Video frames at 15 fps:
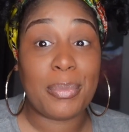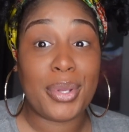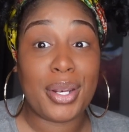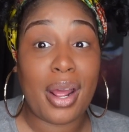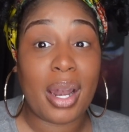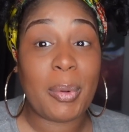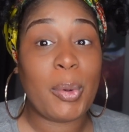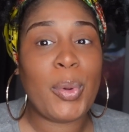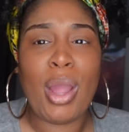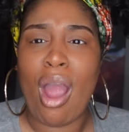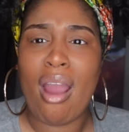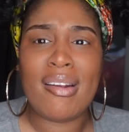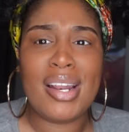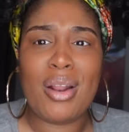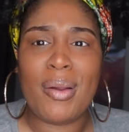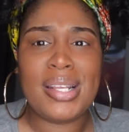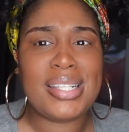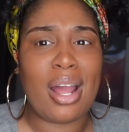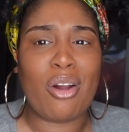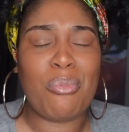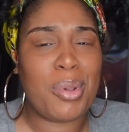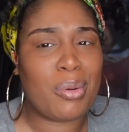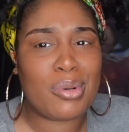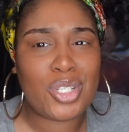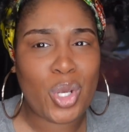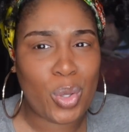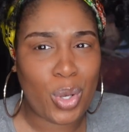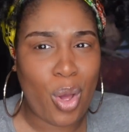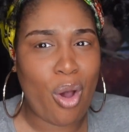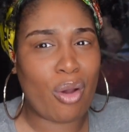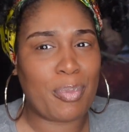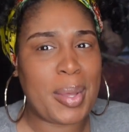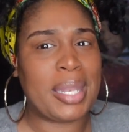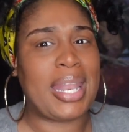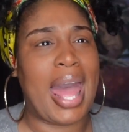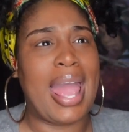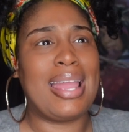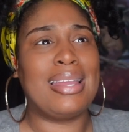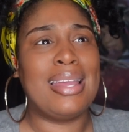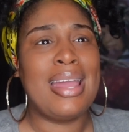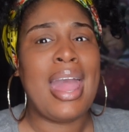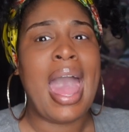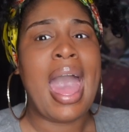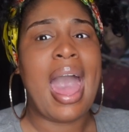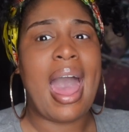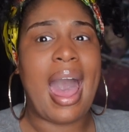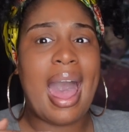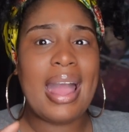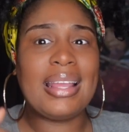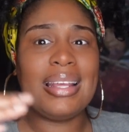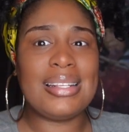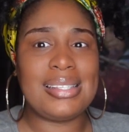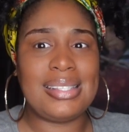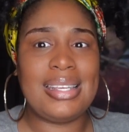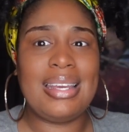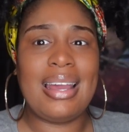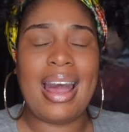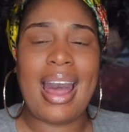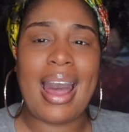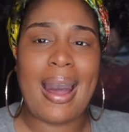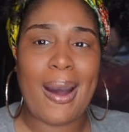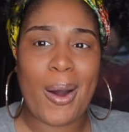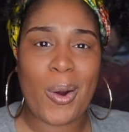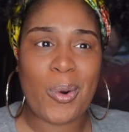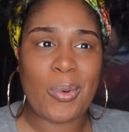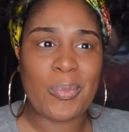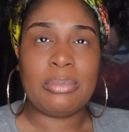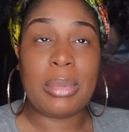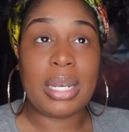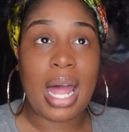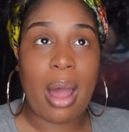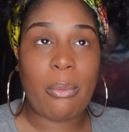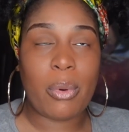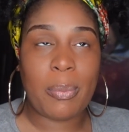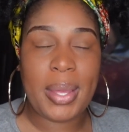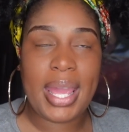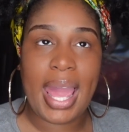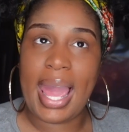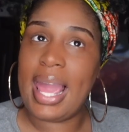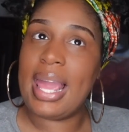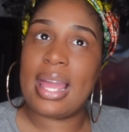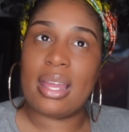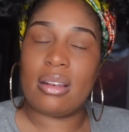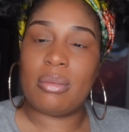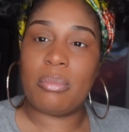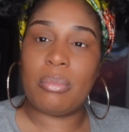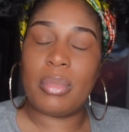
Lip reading: You know what I mean? We already know he's not going to be on the show long, but like, I can see how Milan would be hating.